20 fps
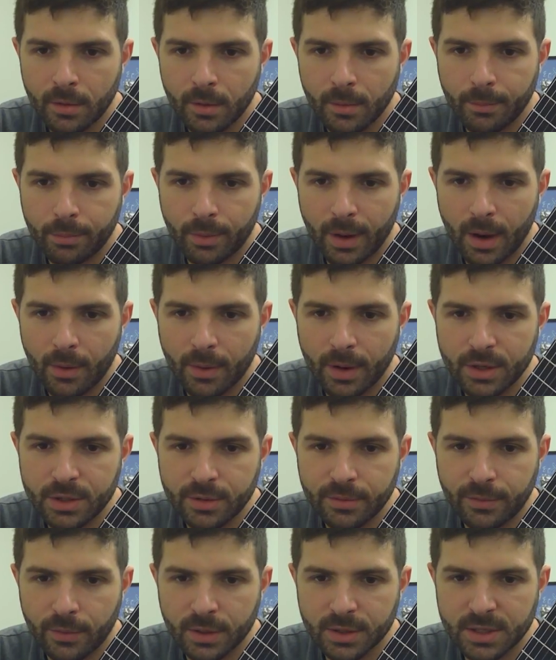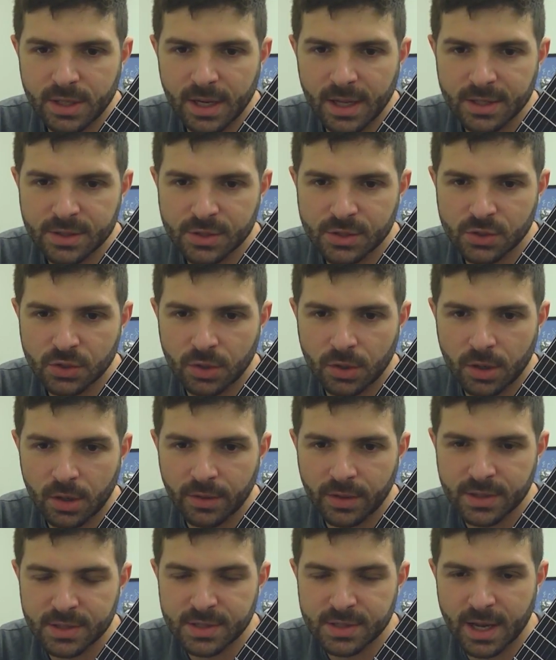Brower A214 has a slur
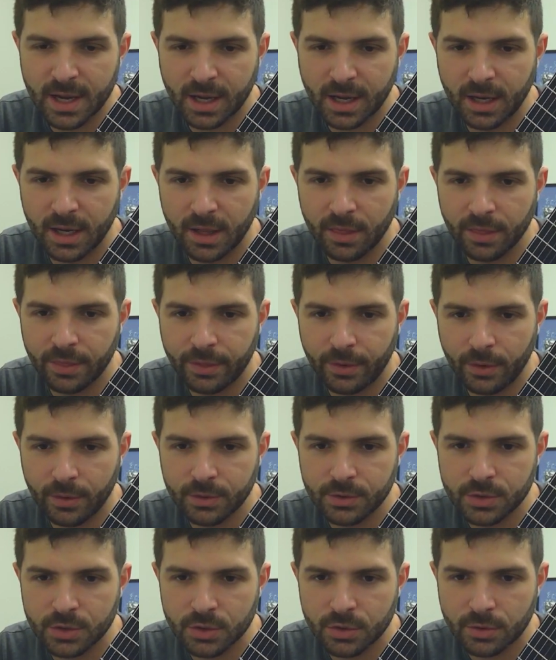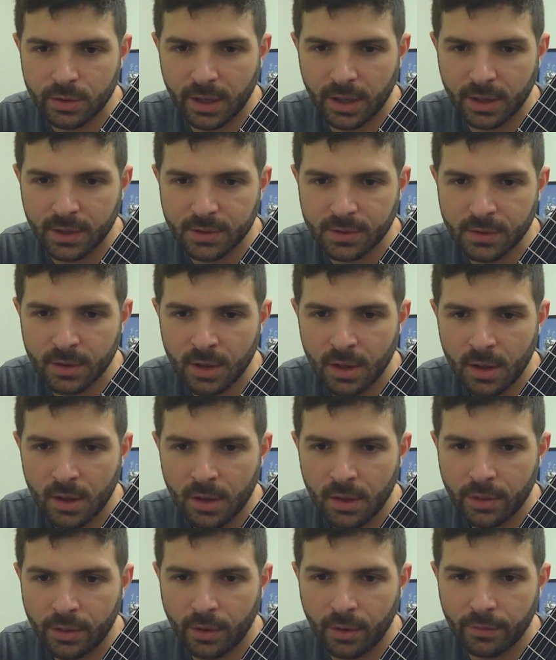on the second and third strings,
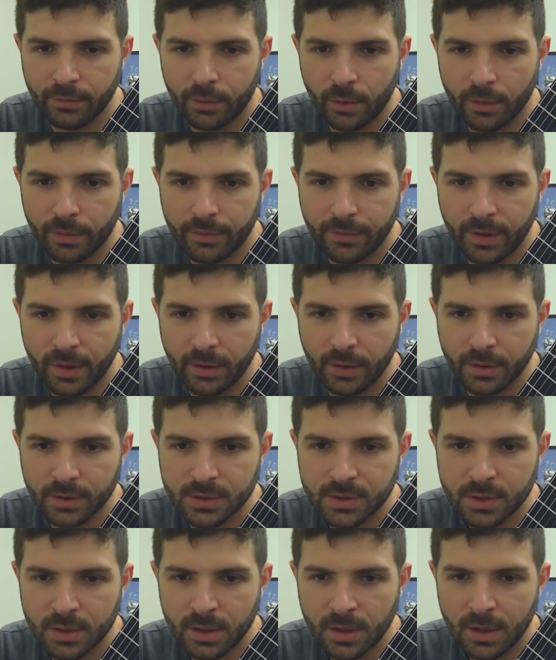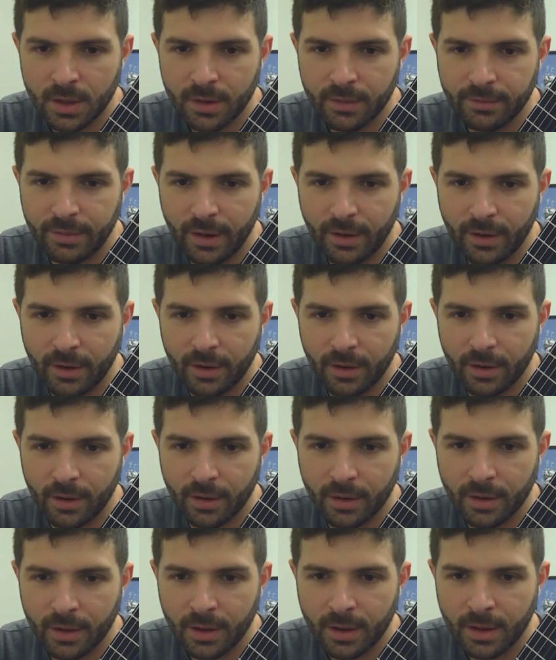third and fourth fingers. Very
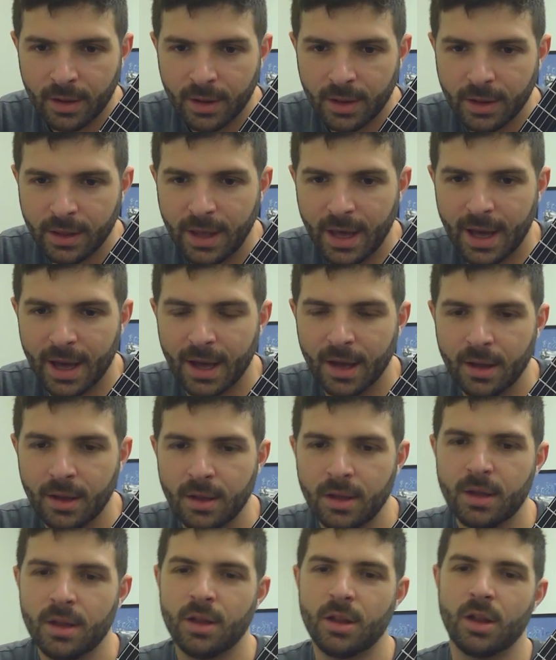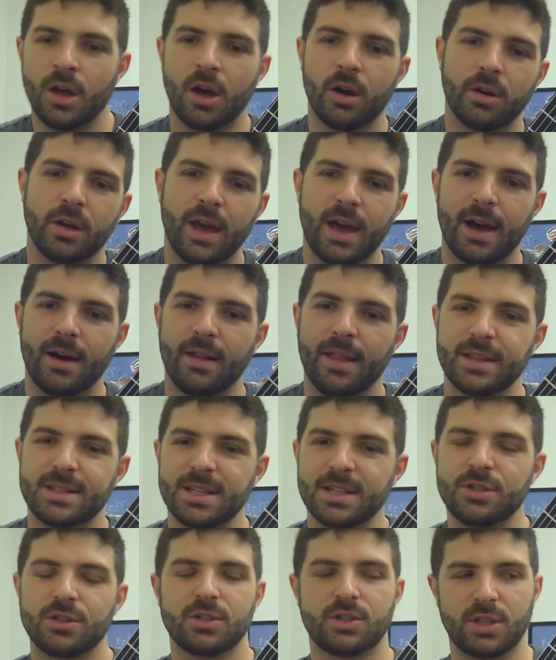hard. Yeah. Oh yeah, that's
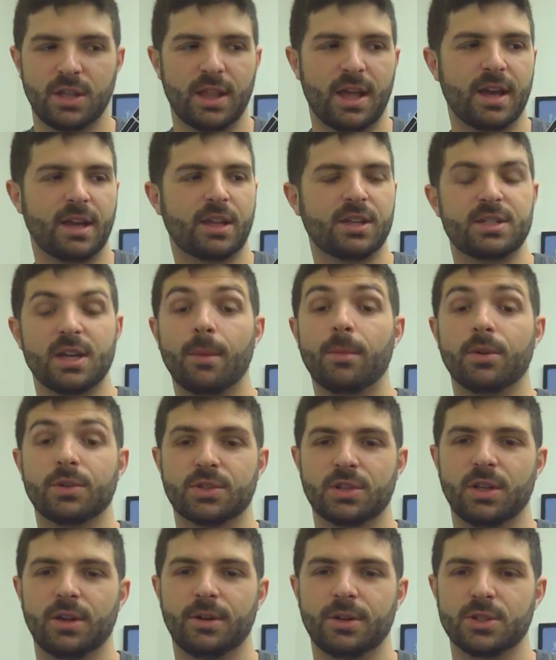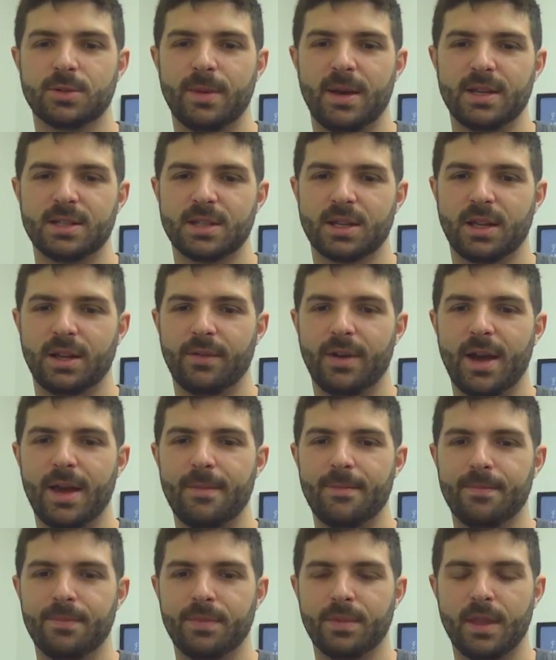interesting. Like double slurs, basically, right?
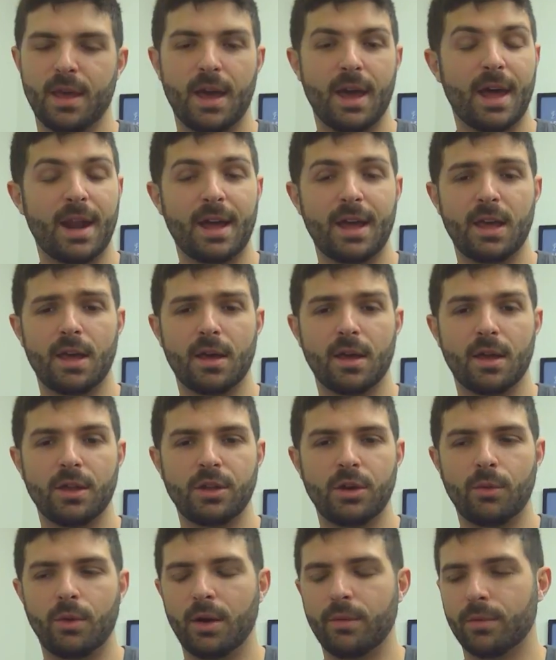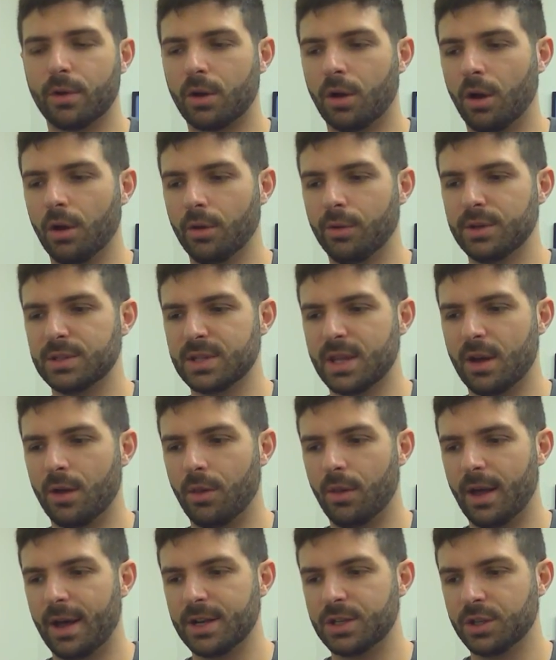And you know what? Ricardo
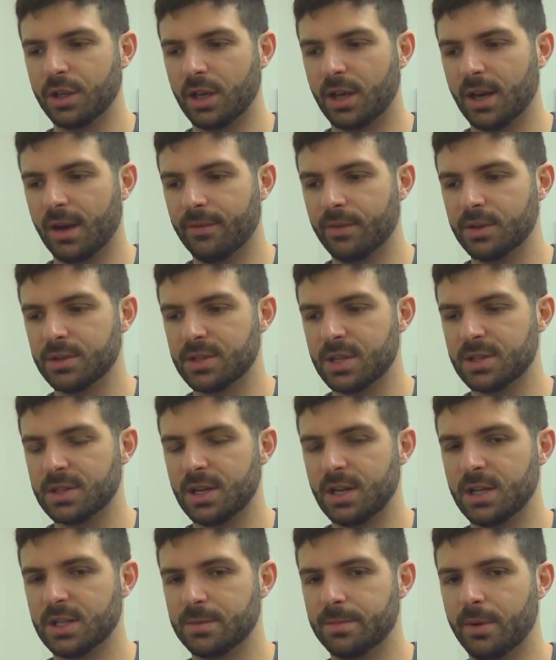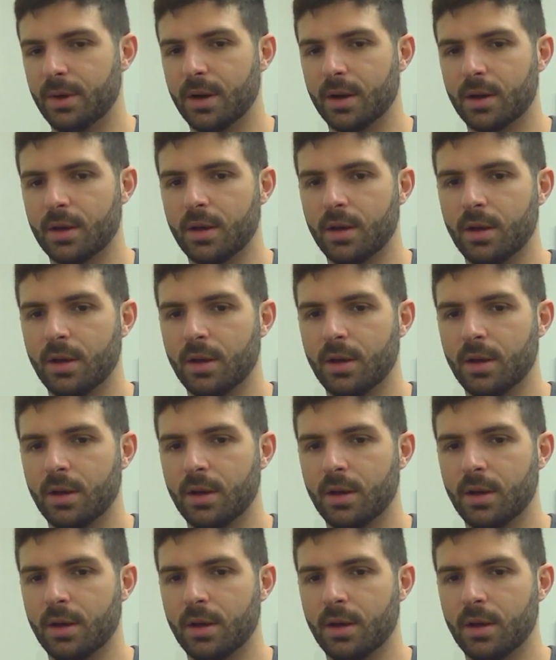Isnaola actually covers this in his book.